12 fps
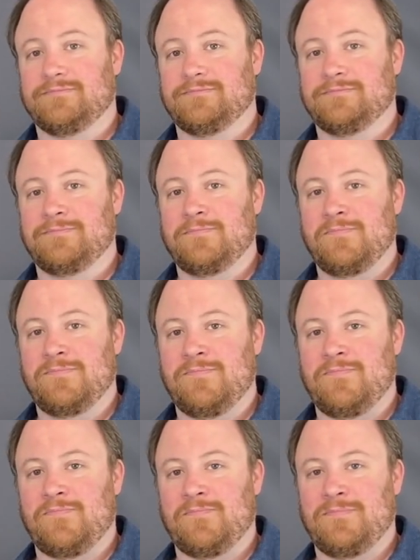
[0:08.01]

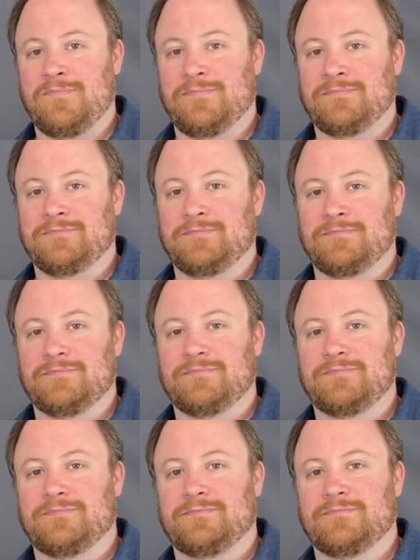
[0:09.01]

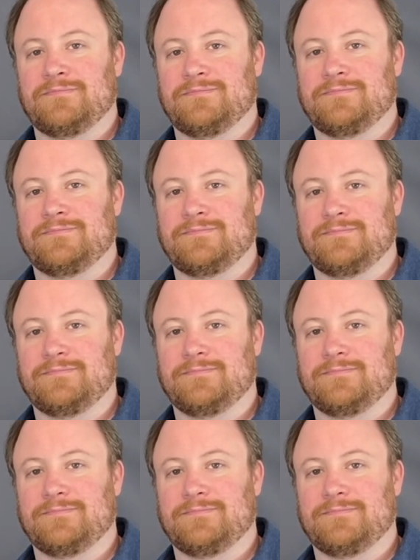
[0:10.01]
The person shown says nothing.